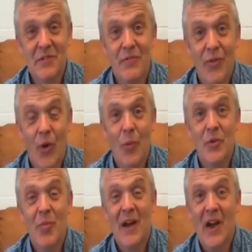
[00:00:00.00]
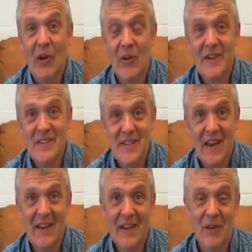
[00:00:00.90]
formed by our
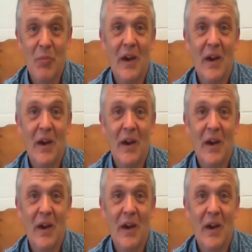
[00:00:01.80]
understanding and